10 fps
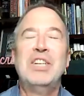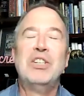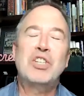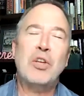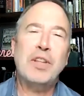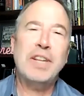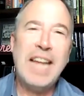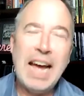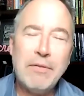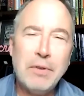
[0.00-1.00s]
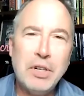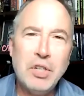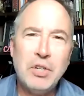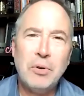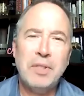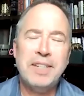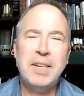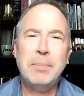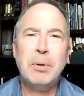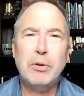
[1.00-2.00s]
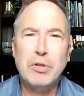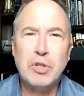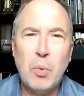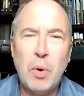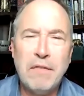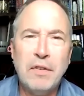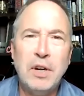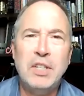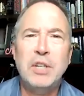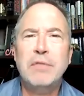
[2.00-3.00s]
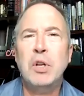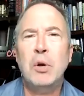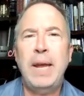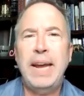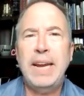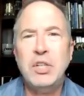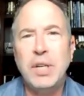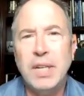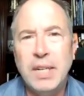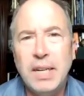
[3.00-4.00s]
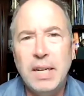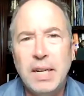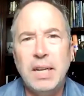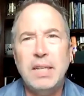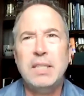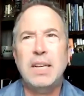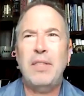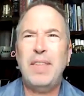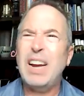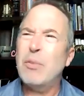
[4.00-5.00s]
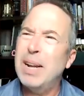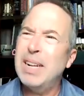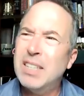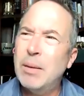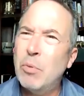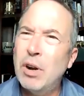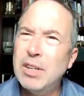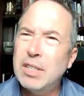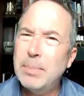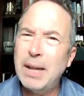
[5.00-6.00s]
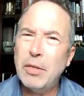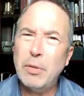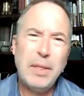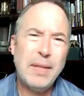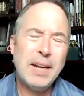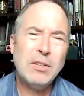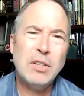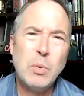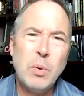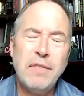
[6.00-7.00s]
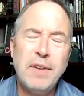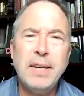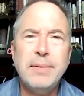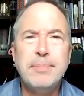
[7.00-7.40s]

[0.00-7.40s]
So the average or the typical square footage of a location is, I think I read somewhere it's about 3,000 square feet.